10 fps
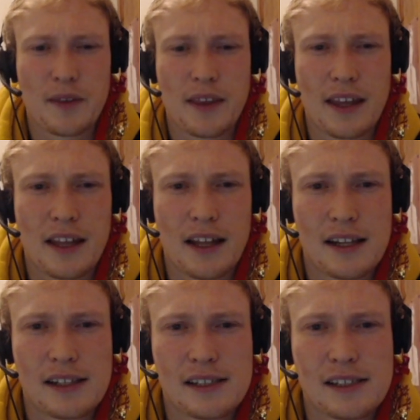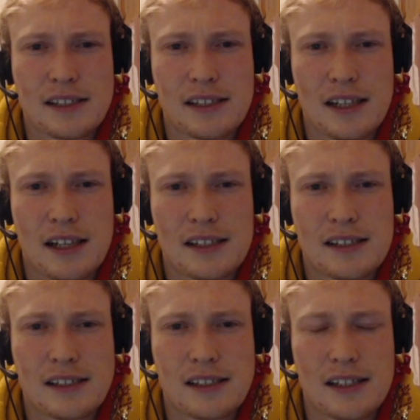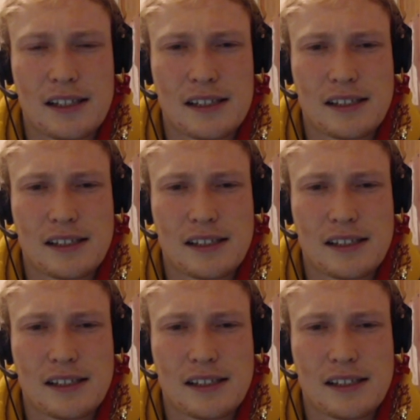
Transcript: Nothing is said.